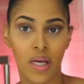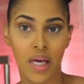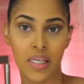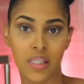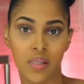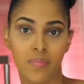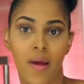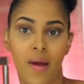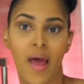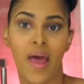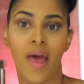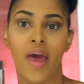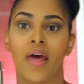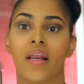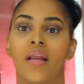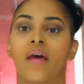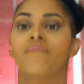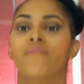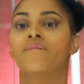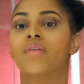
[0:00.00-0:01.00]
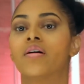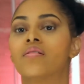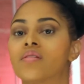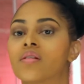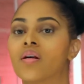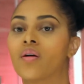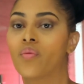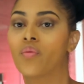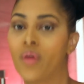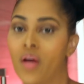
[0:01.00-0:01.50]
It's my
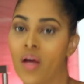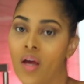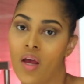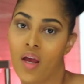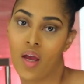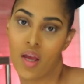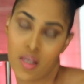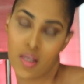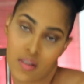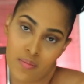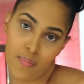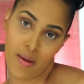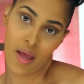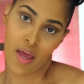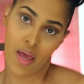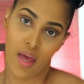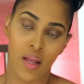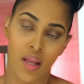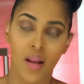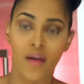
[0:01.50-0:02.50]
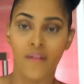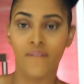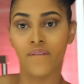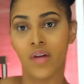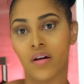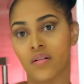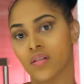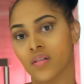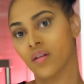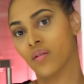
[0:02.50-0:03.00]
anniversary. It's my
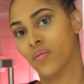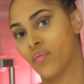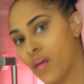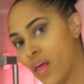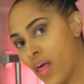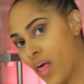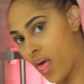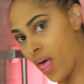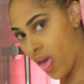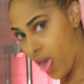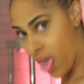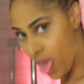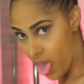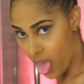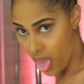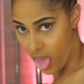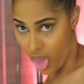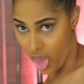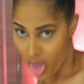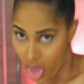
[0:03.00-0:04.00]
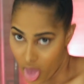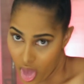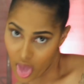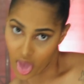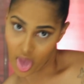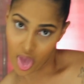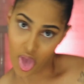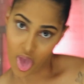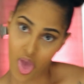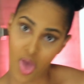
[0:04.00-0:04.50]
anniversary. And,
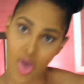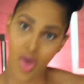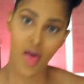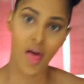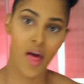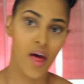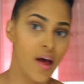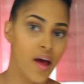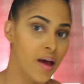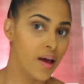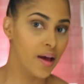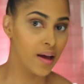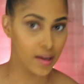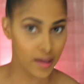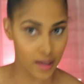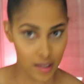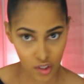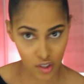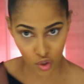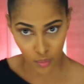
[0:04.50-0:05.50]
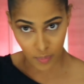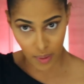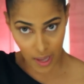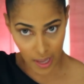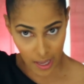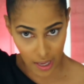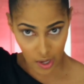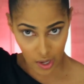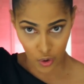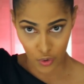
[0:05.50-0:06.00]
and, and, and. Gotta do my
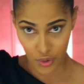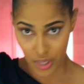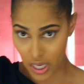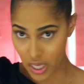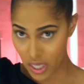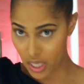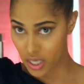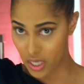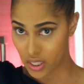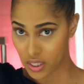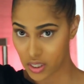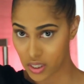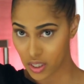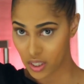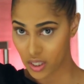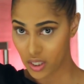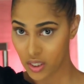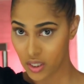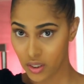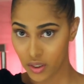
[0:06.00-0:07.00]
hair next.